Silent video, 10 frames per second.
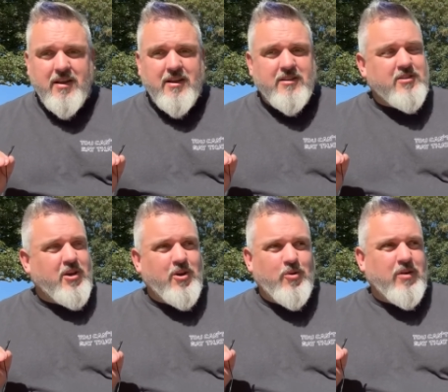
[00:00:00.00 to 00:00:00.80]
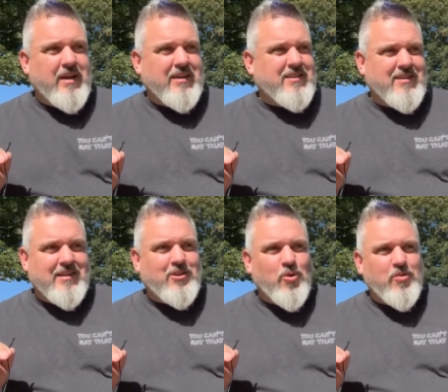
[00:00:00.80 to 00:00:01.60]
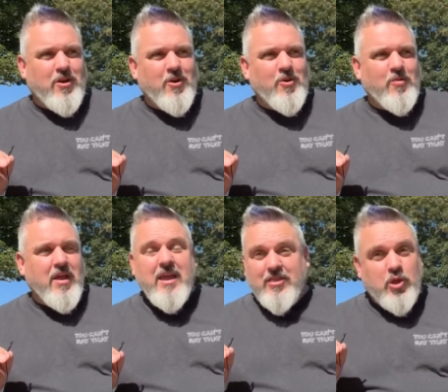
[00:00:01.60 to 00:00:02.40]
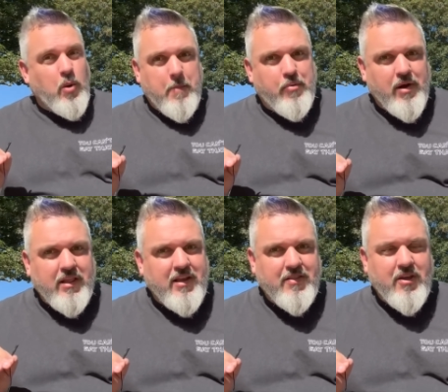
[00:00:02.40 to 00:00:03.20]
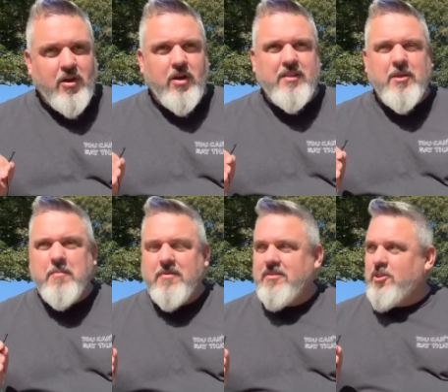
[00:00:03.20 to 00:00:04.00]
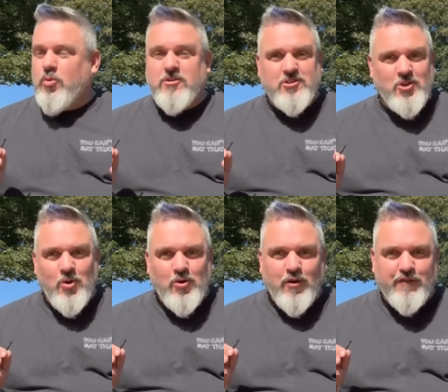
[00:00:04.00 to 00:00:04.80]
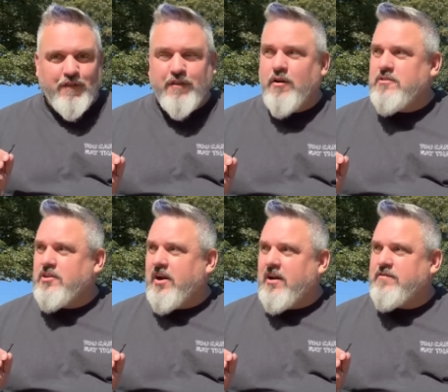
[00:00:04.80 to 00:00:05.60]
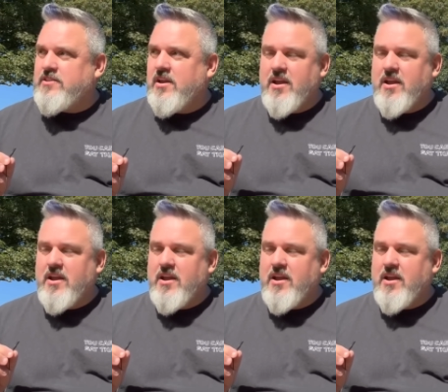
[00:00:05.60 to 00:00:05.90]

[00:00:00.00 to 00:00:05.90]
So I don't know. They were brilliant though, and they were so good for photographs.